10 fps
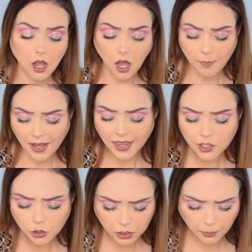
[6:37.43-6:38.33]
I
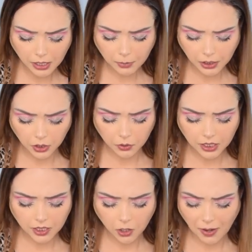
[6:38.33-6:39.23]
think she'll still be able to use
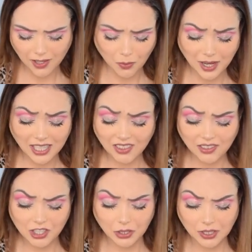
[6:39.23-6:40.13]
it no matter what, even
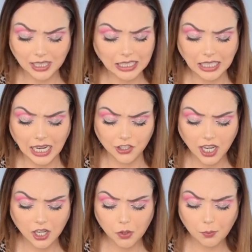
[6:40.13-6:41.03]
if she uses an
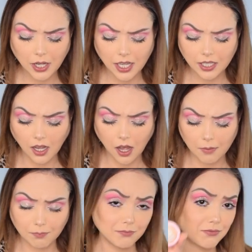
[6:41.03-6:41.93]
eyeshadow, but
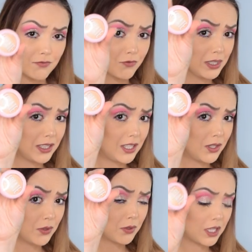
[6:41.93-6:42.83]
really
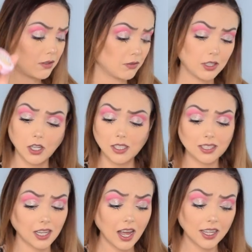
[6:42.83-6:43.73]
cute, good
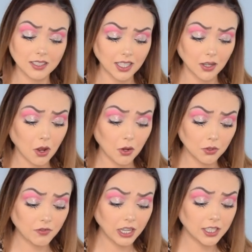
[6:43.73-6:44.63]
size, like a
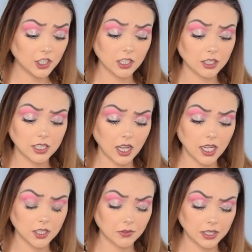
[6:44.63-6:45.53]
very generous
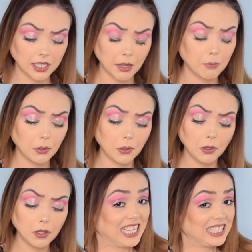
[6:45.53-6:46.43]
size for a
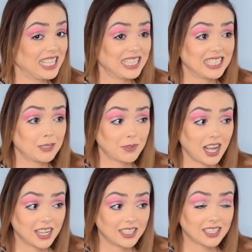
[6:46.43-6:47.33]
sample. I like this,
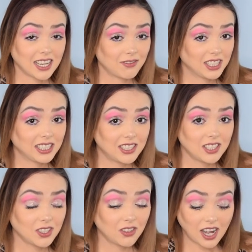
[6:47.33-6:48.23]
guys, I really
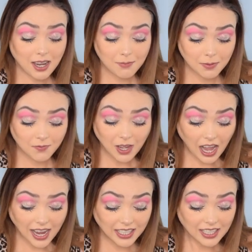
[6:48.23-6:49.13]
do.
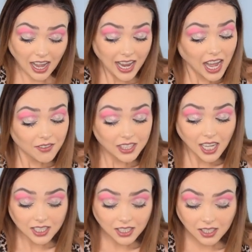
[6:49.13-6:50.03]
I have
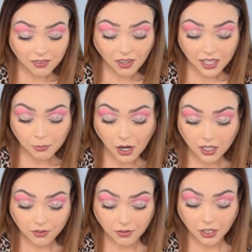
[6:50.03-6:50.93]
yet to find a
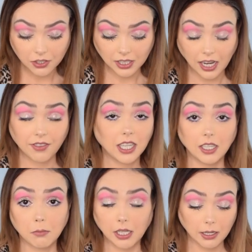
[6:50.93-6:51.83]
product of hers that I
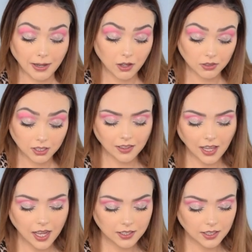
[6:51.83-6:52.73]
can complain about. The
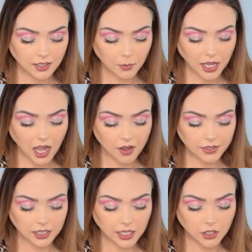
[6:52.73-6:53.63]
last thing that we have
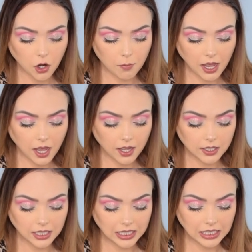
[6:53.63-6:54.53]
is a
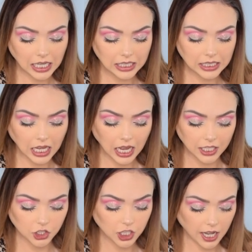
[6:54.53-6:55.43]
Nomad Intense
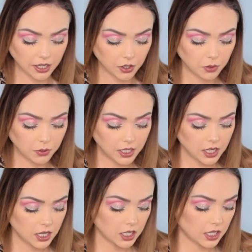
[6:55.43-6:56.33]
Eyeshadow,
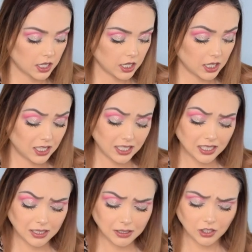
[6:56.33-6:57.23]

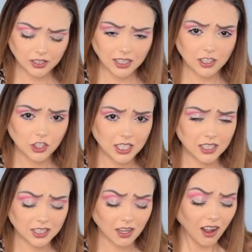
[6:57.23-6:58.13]
and looks like the shade
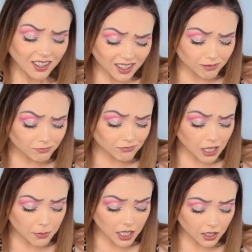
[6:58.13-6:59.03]
Toscana,
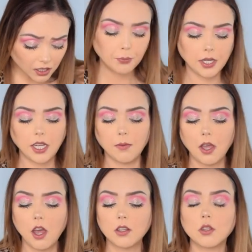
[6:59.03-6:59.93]
maybe? Pretty.
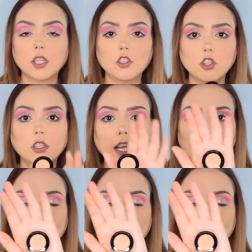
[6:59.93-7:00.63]
So this, she'll like